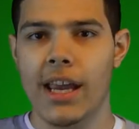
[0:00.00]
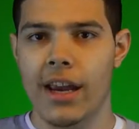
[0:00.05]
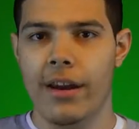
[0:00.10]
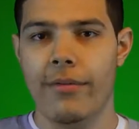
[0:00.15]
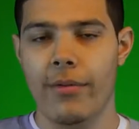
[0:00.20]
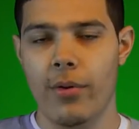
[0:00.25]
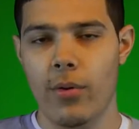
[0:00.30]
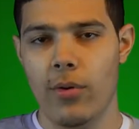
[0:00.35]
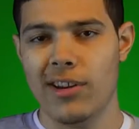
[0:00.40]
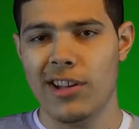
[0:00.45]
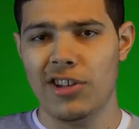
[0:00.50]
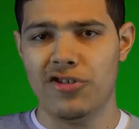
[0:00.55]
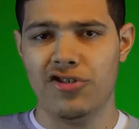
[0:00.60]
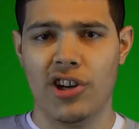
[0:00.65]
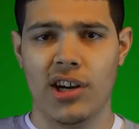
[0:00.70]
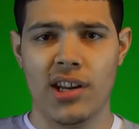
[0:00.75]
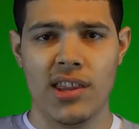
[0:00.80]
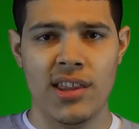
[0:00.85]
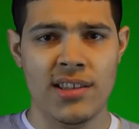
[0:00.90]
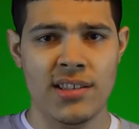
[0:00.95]
Hey everyone, it's
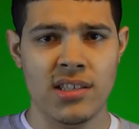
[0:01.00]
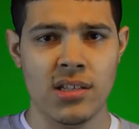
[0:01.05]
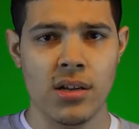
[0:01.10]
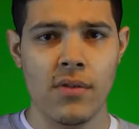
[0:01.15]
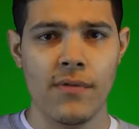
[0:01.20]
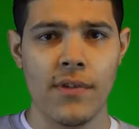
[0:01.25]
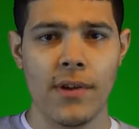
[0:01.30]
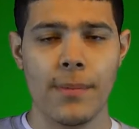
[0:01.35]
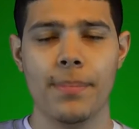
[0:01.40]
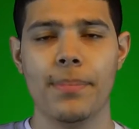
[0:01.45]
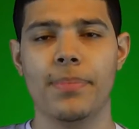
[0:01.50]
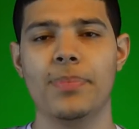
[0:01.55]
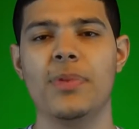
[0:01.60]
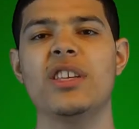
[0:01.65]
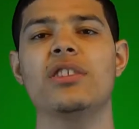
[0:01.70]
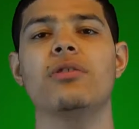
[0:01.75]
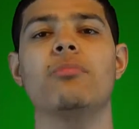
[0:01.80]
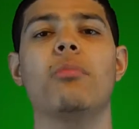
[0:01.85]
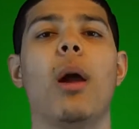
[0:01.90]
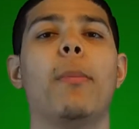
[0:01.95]
Jonathan Silva.
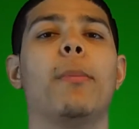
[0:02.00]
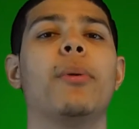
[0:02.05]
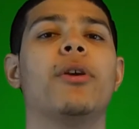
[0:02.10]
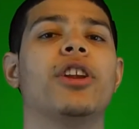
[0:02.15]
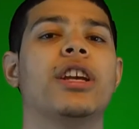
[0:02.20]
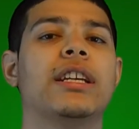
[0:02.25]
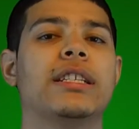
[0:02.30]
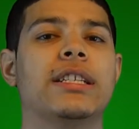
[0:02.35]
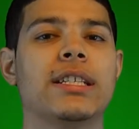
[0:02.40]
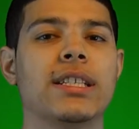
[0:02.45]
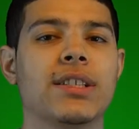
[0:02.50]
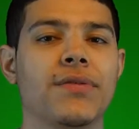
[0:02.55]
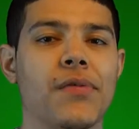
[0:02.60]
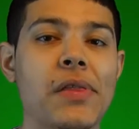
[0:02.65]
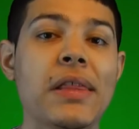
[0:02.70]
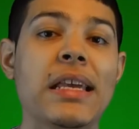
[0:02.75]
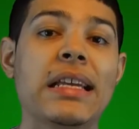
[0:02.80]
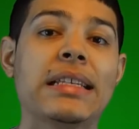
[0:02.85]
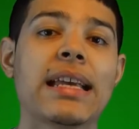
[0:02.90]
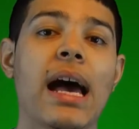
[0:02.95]
These are my predictions
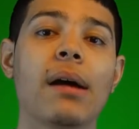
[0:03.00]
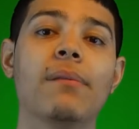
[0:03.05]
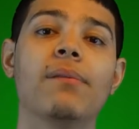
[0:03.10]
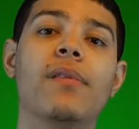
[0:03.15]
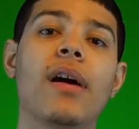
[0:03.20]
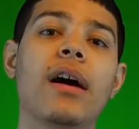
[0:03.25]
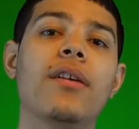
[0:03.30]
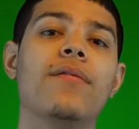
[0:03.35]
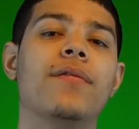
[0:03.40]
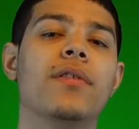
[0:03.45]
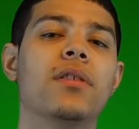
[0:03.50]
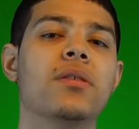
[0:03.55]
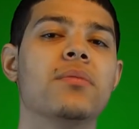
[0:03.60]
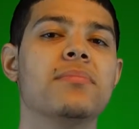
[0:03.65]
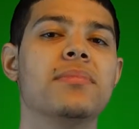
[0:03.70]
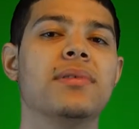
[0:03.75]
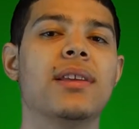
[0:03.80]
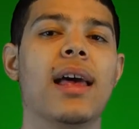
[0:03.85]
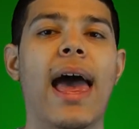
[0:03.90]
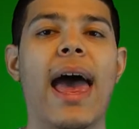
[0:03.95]
for the top 5
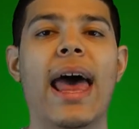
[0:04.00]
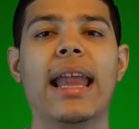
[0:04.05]
films